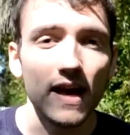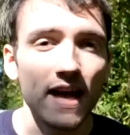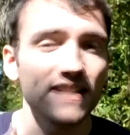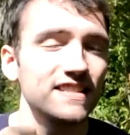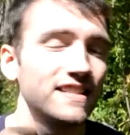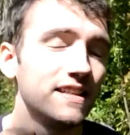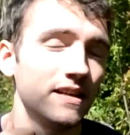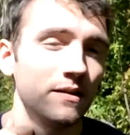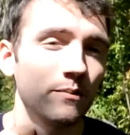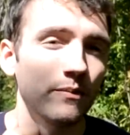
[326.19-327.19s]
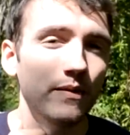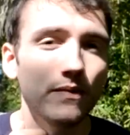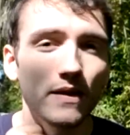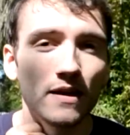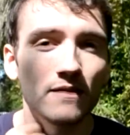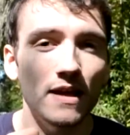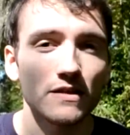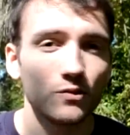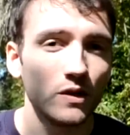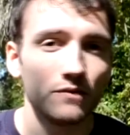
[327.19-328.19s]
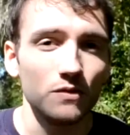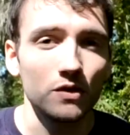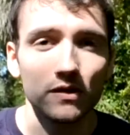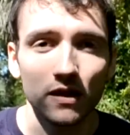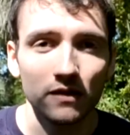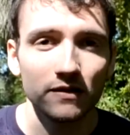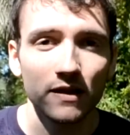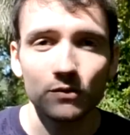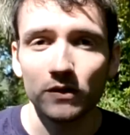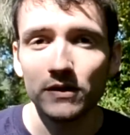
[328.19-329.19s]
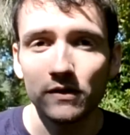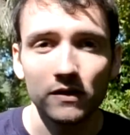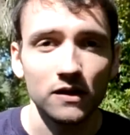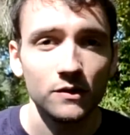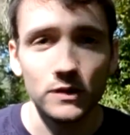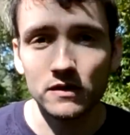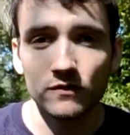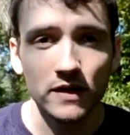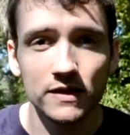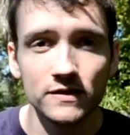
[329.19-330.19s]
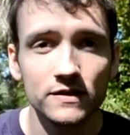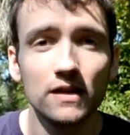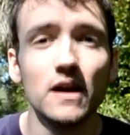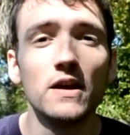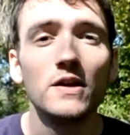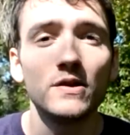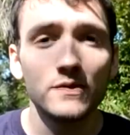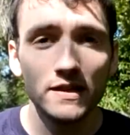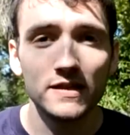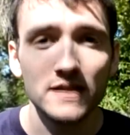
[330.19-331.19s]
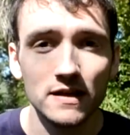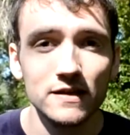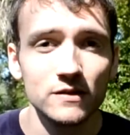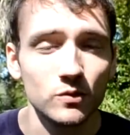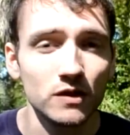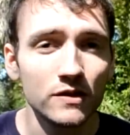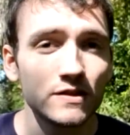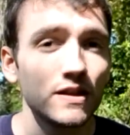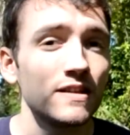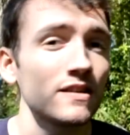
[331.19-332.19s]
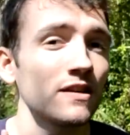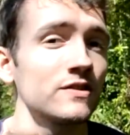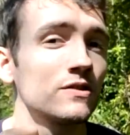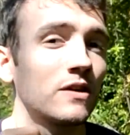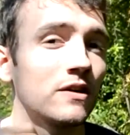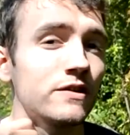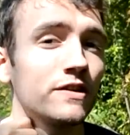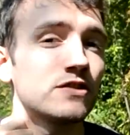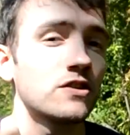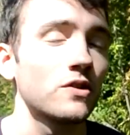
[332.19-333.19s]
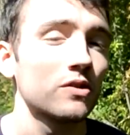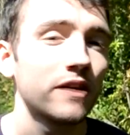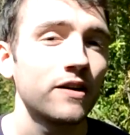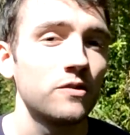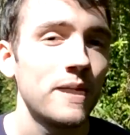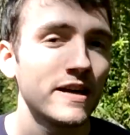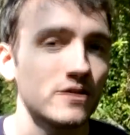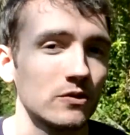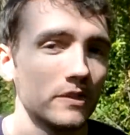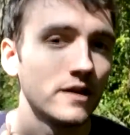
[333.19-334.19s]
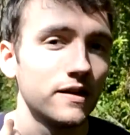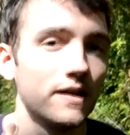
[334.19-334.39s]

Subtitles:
SCM, and that's what you can call it. That's what you can call it with your friends. You don't need to say these words. It's also called the sternocleidomastoid.